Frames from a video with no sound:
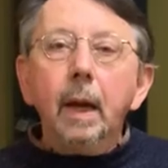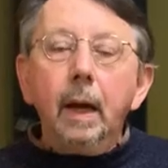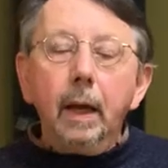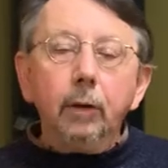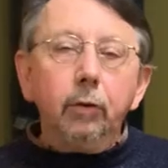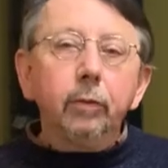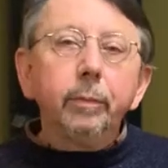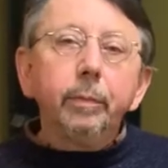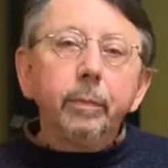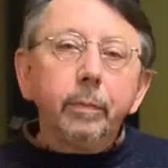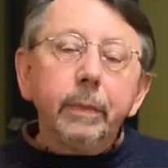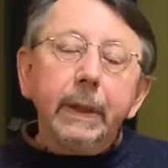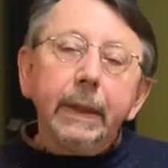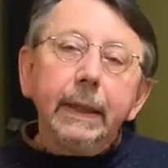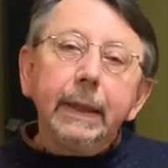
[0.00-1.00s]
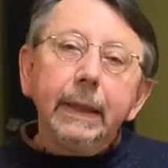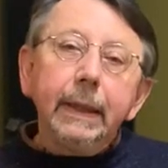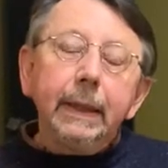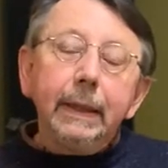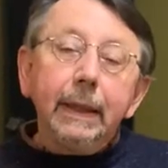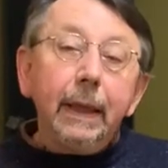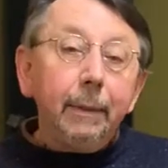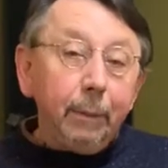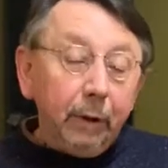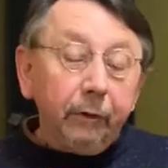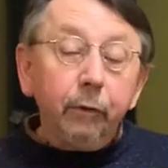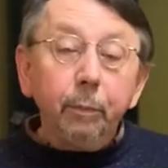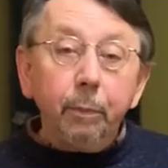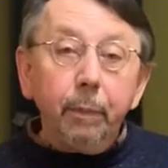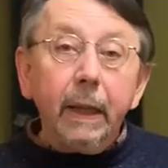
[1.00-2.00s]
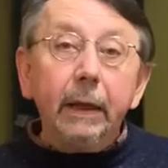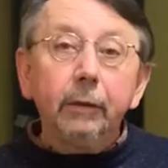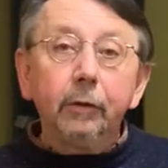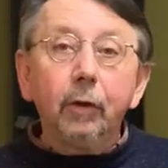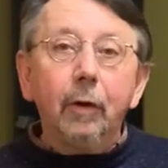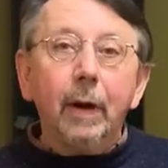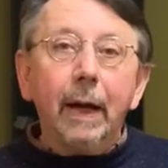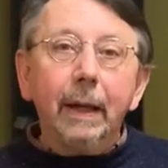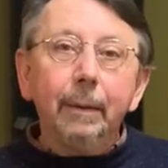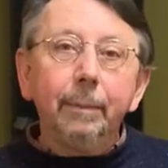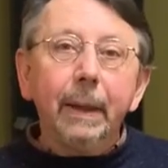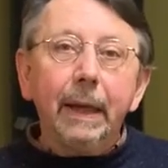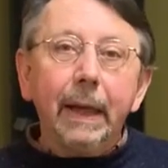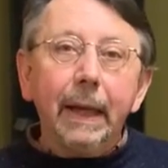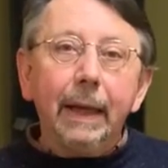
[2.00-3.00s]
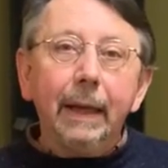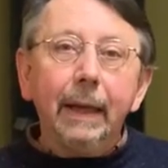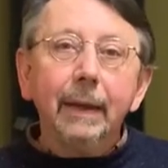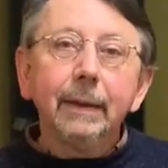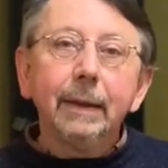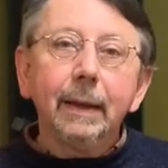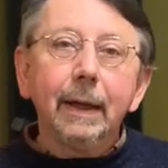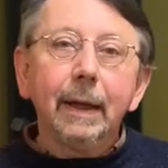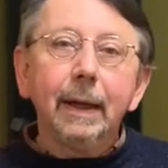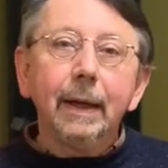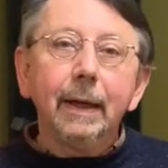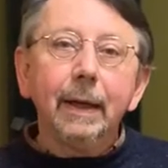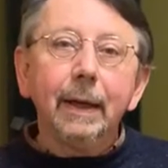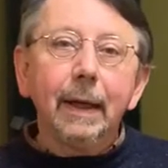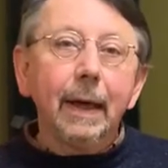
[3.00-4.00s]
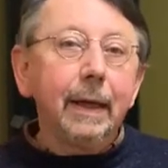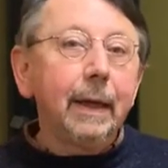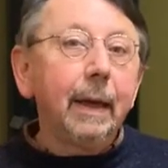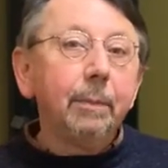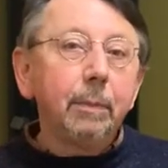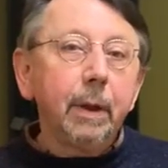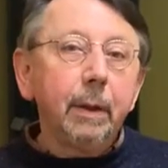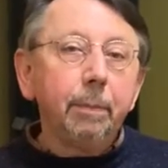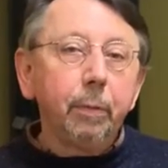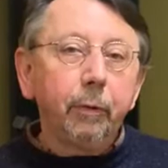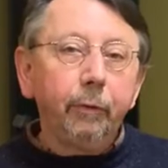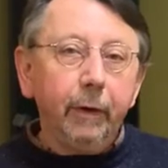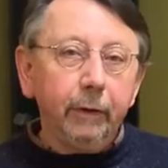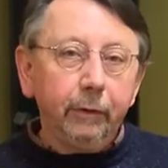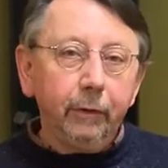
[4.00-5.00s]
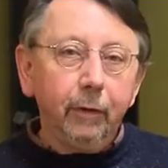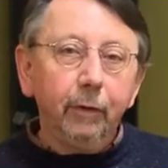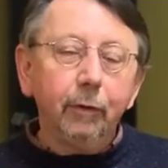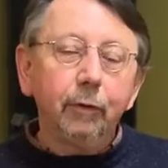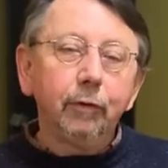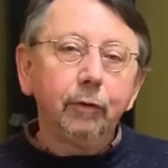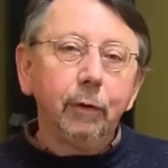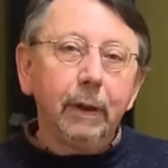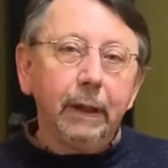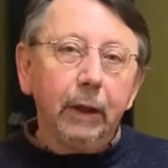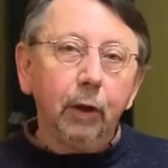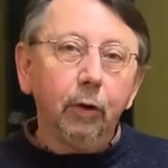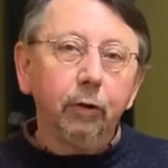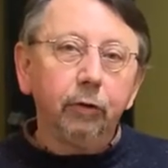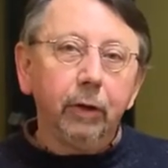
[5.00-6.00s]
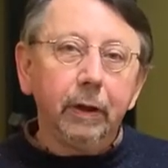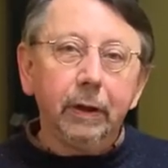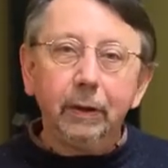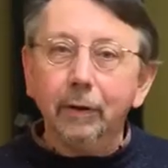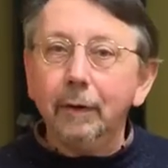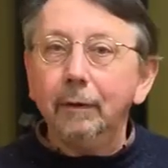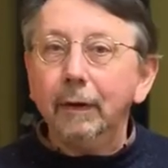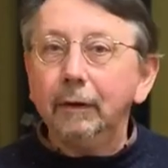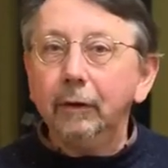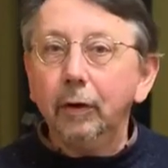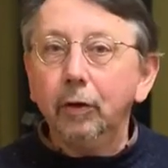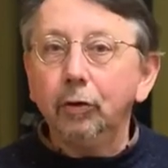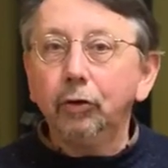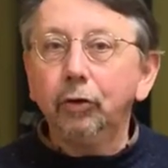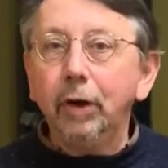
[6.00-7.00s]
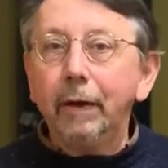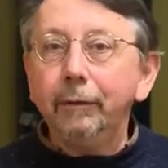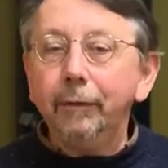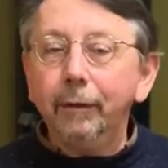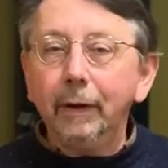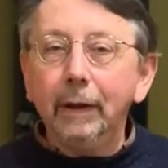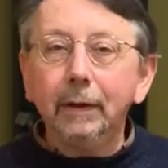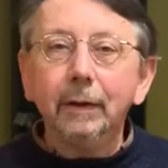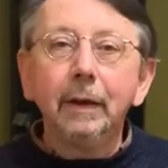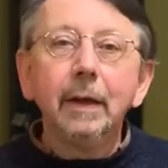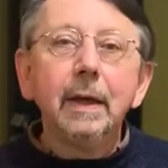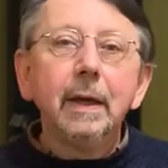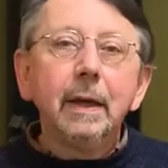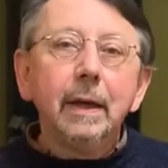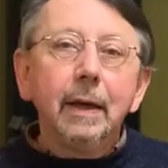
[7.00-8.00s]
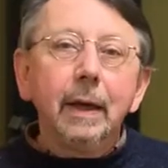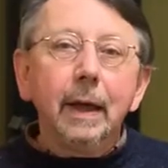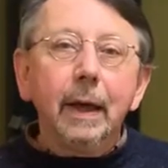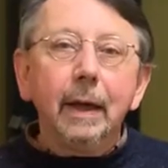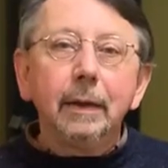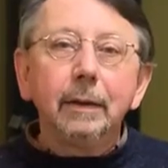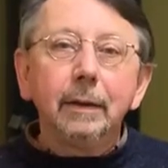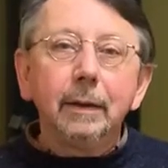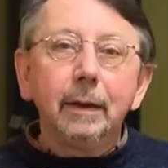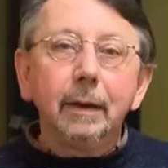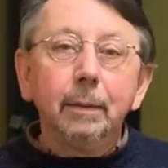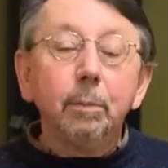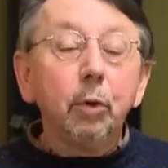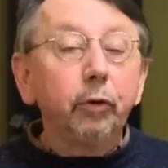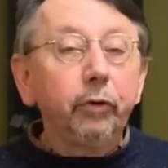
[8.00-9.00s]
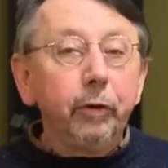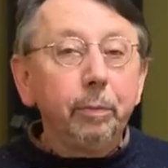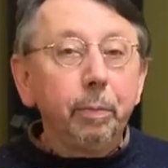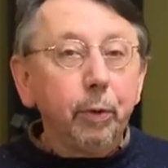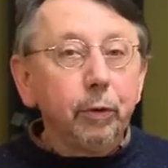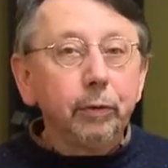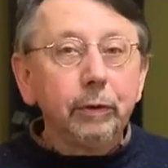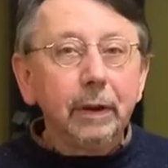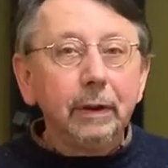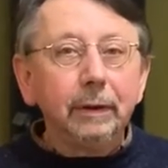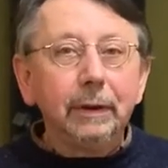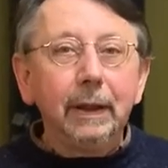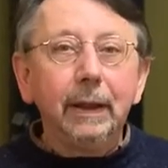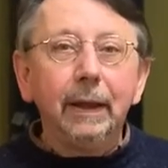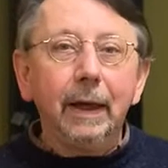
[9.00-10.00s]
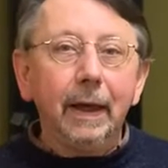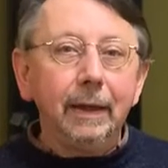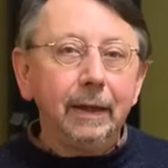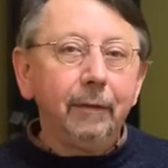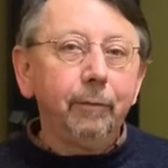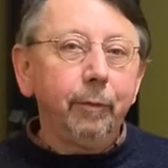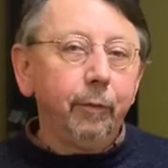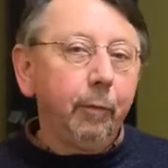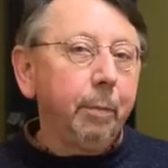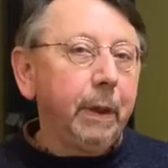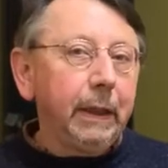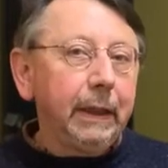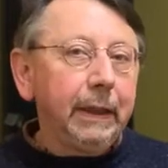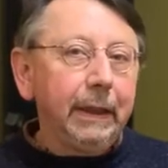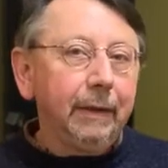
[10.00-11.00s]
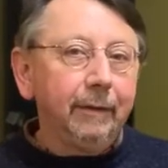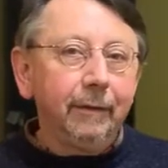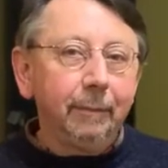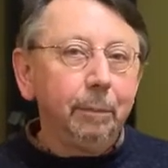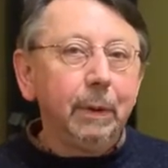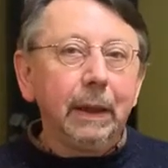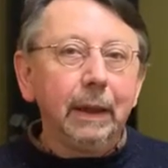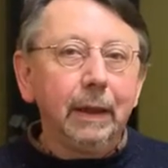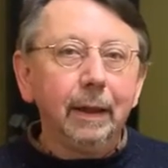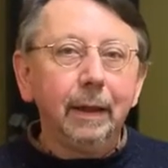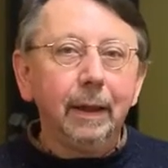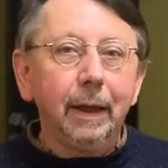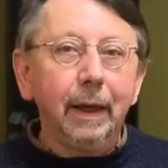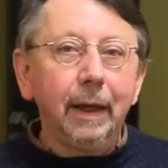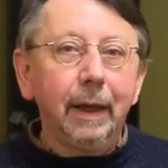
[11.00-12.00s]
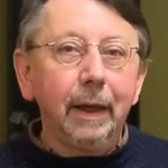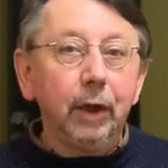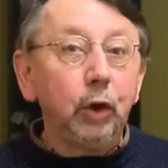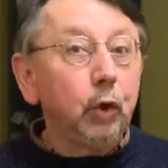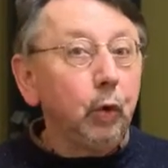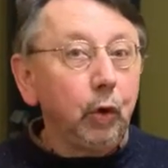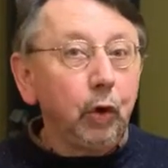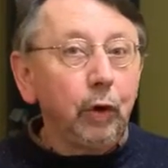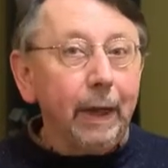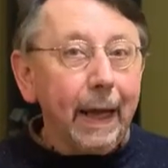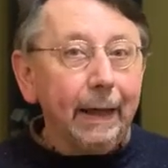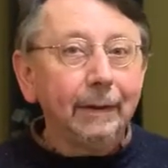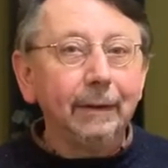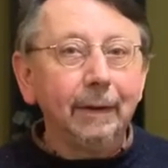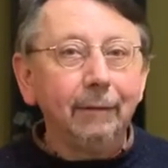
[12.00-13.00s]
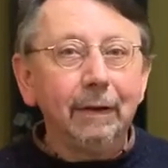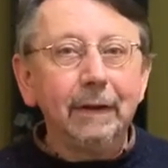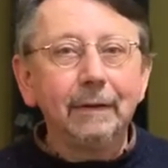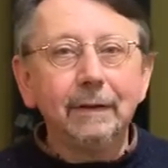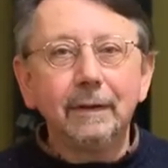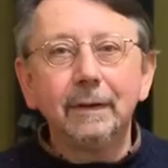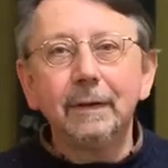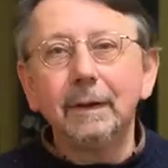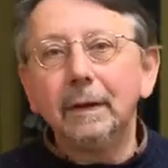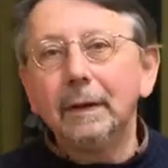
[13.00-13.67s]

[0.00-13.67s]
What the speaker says: Hello, my name is Umberto Albarella. I am a professor of zooarchaeology at the University of Sheffield, and most importantly, I have for many years been a union activist.